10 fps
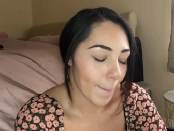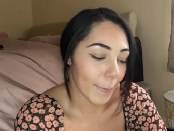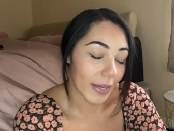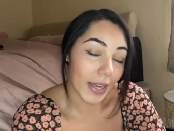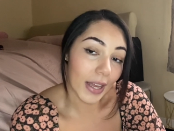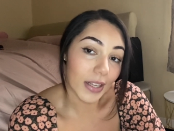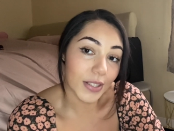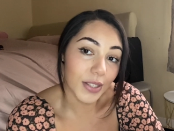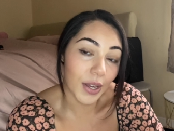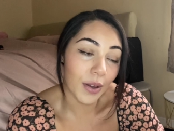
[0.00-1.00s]
But yeah,
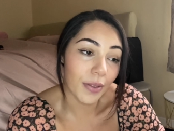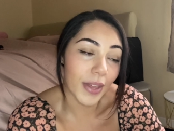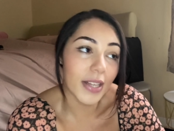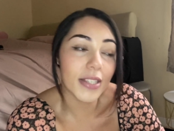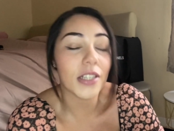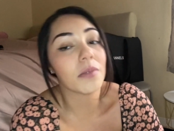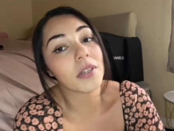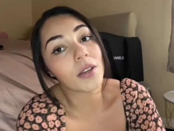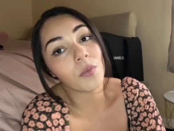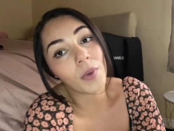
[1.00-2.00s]
so that's the
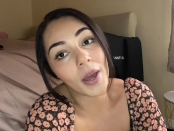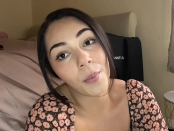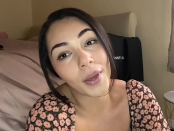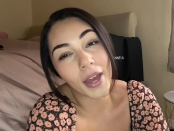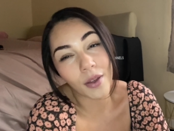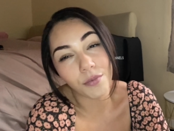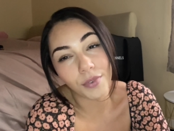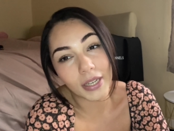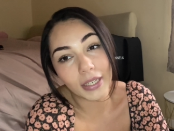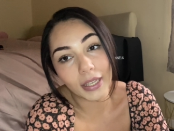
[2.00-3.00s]
update of where we're at
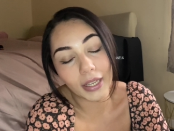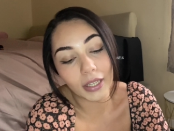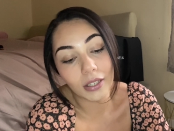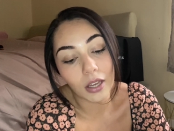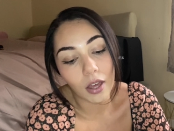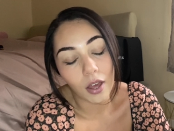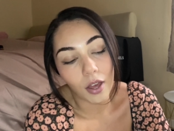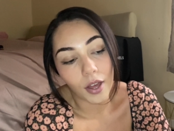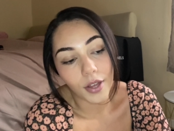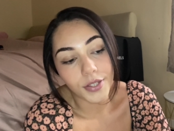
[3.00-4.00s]
really.
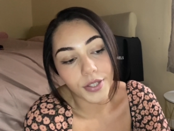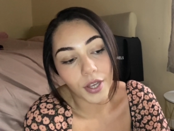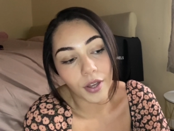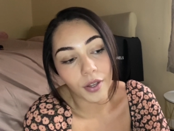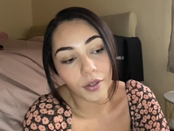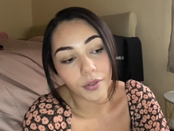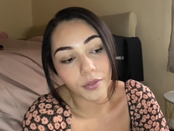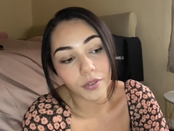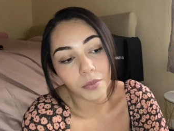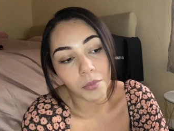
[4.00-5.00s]
So
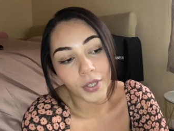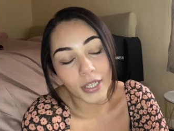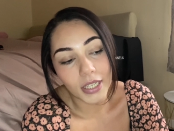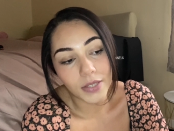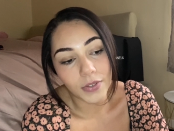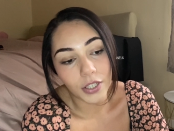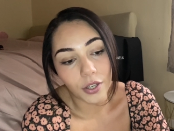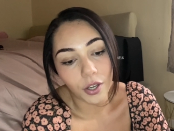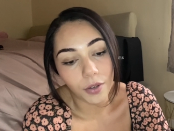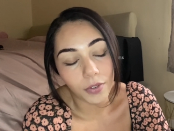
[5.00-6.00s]
my next
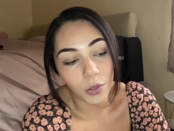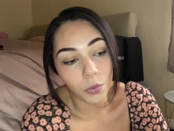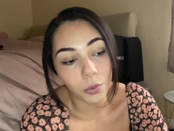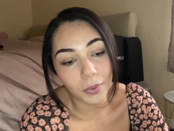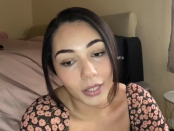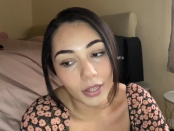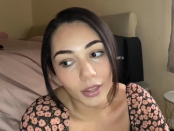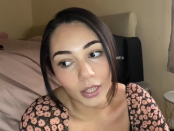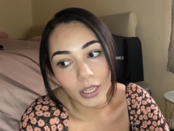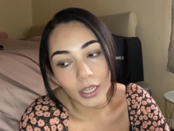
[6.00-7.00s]
video hopefully will be
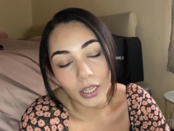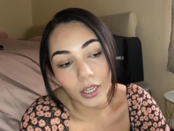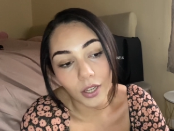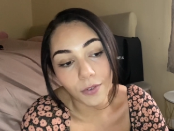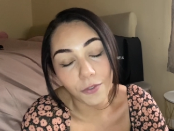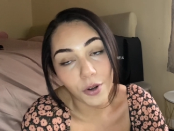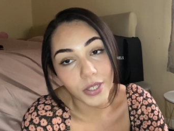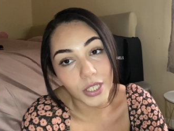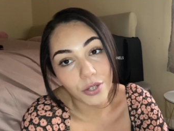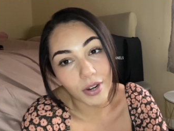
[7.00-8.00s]
the
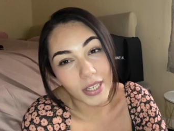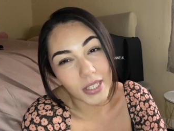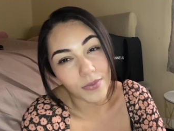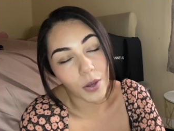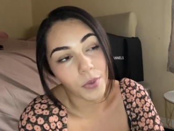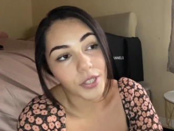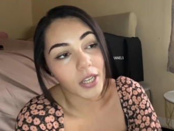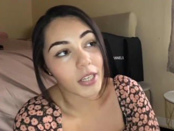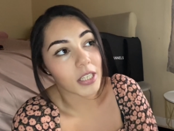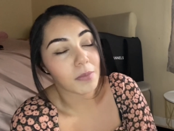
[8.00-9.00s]
frozen transfer, which I
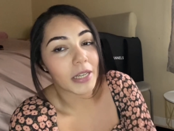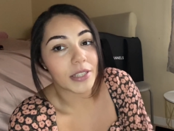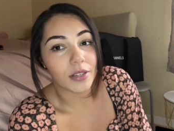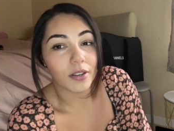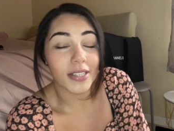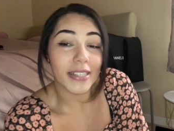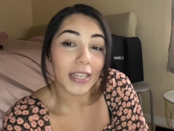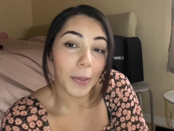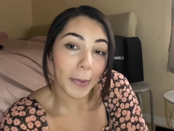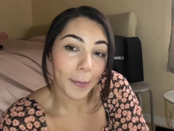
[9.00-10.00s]
can explain to you guys a
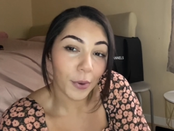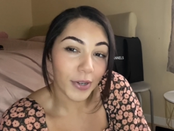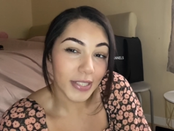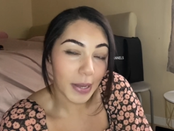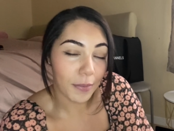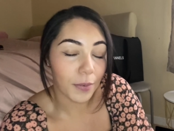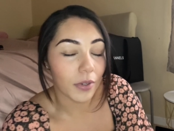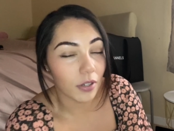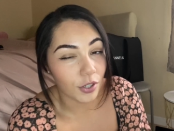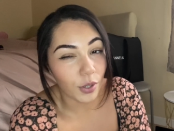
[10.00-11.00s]
little bit more in depth
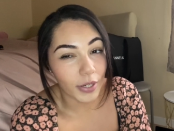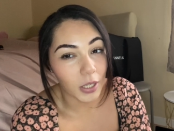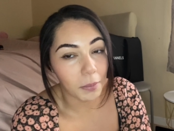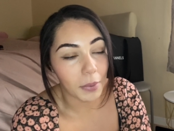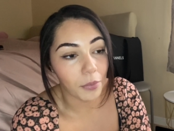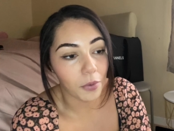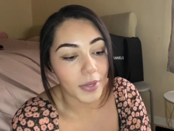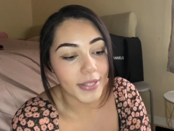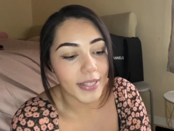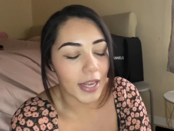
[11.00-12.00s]
when I know a little bit more
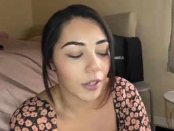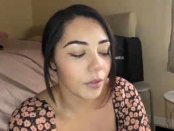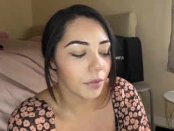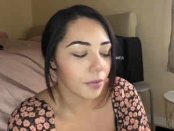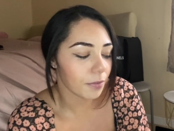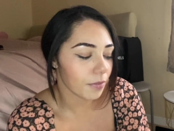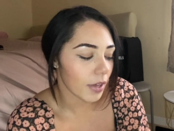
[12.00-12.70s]
myself.